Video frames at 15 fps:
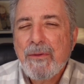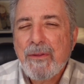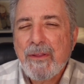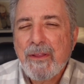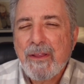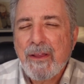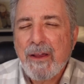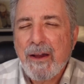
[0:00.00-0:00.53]

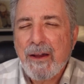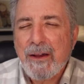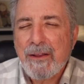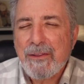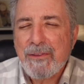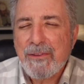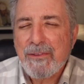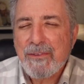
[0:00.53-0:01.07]

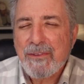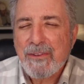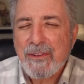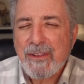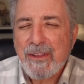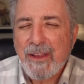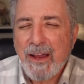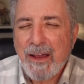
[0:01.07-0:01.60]
God's
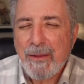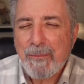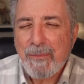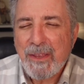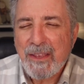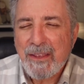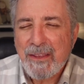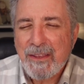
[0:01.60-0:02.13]
got
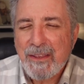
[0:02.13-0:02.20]
me.